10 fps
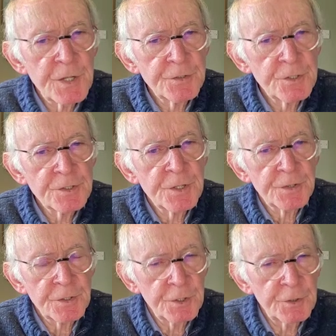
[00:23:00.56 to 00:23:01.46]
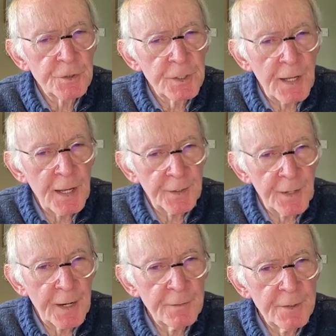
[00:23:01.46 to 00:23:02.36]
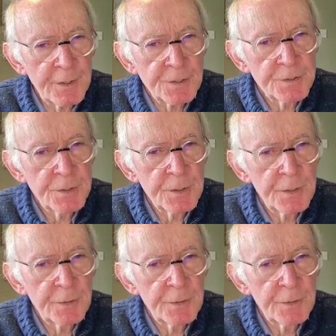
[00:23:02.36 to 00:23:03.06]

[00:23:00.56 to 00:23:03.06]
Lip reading: not just that they're good at Irish.